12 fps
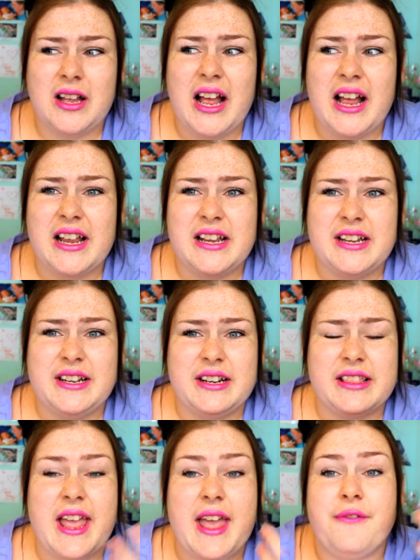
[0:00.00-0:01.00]

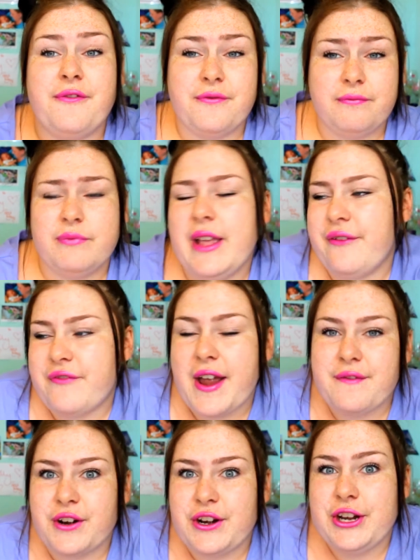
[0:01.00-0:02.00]
their
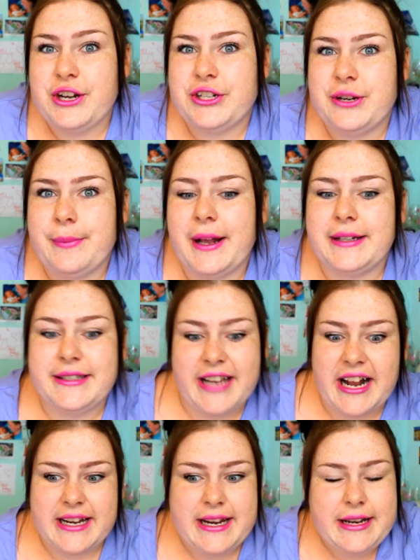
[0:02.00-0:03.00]
favourite YouTuber
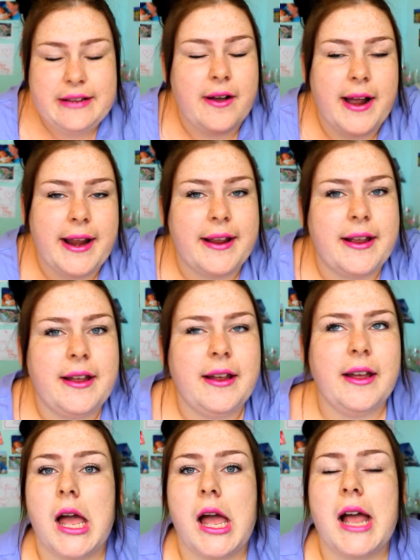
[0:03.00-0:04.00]
daddy. Like,
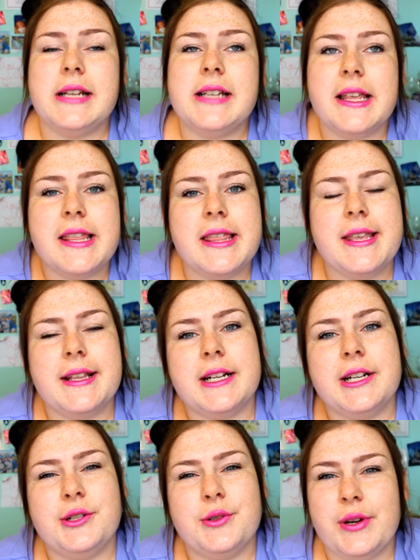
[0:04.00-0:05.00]
another thing
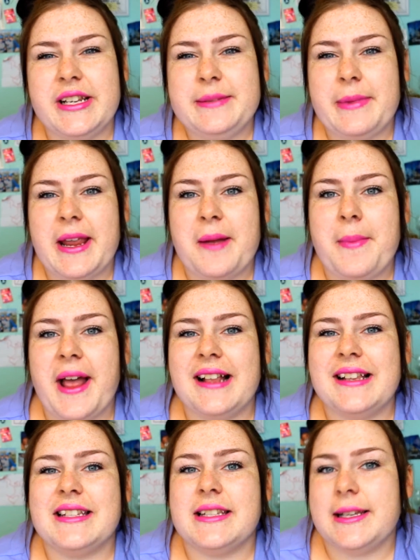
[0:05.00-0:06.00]
that annoys me
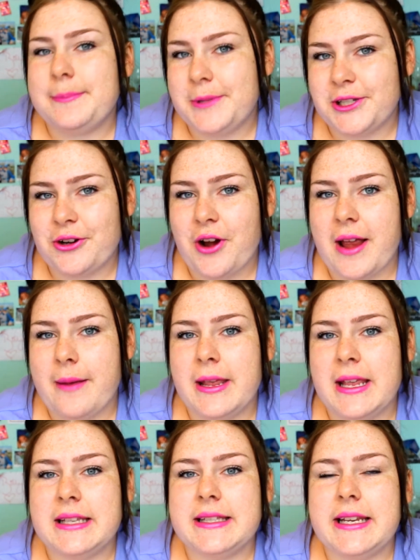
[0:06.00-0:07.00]
about
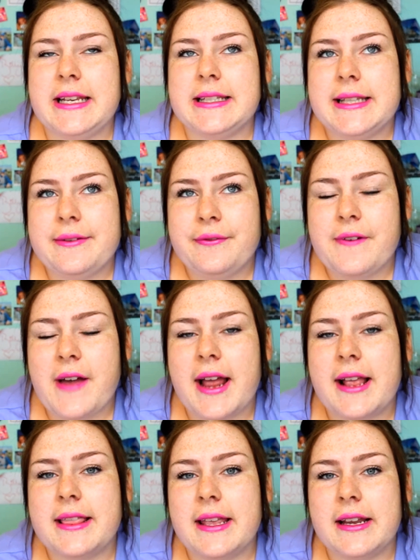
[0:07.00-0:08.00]
subscribers is the
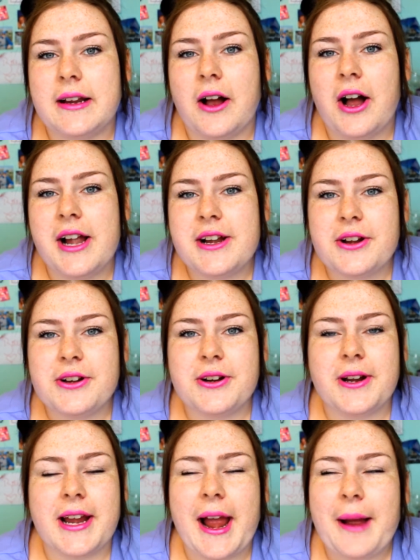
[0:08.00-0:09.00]
fact that I don't know
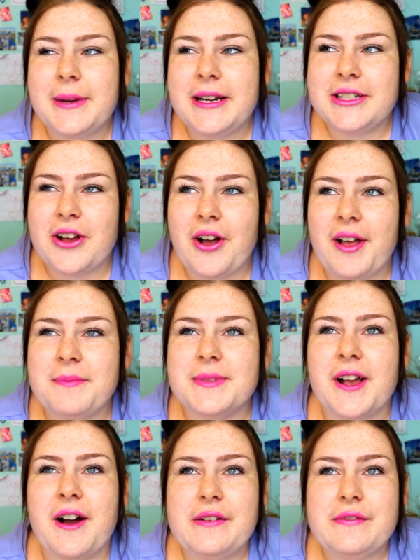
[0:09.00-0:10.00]
how many times
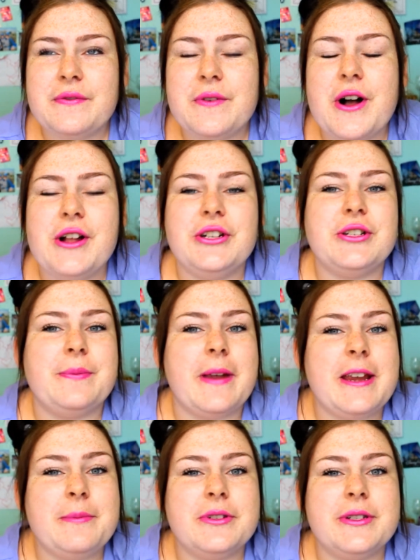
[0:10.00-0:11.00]
I've watched
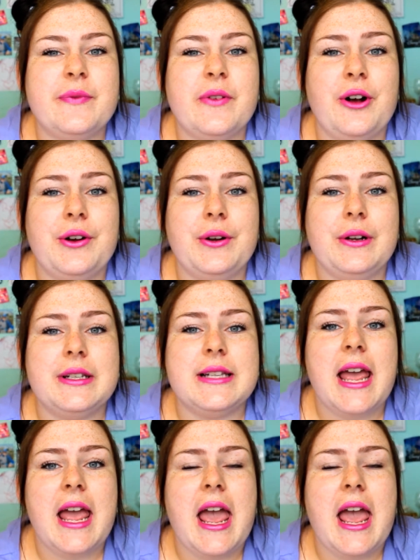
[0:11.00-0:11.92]
people's vlogs